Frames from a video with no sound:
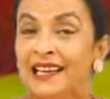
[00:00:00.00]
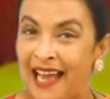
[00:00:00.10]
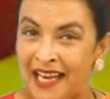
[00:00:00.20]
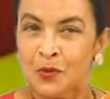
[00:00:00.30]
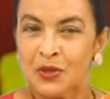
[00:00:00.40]

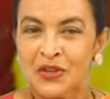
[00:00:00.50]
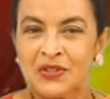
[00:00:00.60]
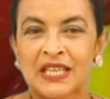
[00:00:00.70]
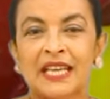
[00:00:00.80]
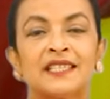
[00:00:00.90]
Like what you're
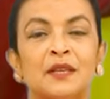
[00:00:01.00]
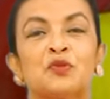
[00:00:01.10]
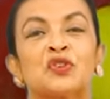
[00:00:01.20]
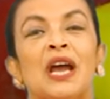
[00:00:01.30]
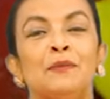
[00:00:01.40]
seeing,
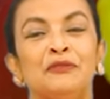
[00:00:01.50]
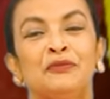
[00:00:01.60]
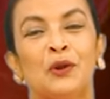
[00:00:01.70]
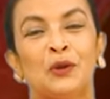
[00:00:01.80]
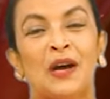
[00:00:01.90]
subscribe and
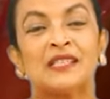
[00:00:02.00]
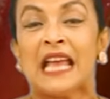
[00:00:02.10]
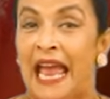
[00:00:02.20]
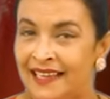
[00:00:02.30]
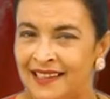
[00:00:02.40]
follow
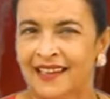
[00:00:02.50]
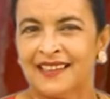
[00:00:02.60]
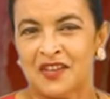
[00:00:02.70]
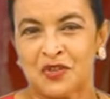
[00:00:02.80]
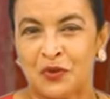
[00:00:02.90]
us, and
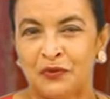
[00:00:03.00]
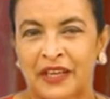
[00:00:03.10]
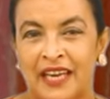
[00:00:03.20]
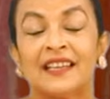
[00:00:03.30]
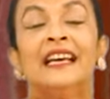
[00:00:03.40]
like us, don't
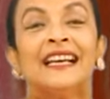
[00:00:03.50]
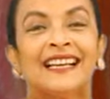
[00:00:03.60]
forget.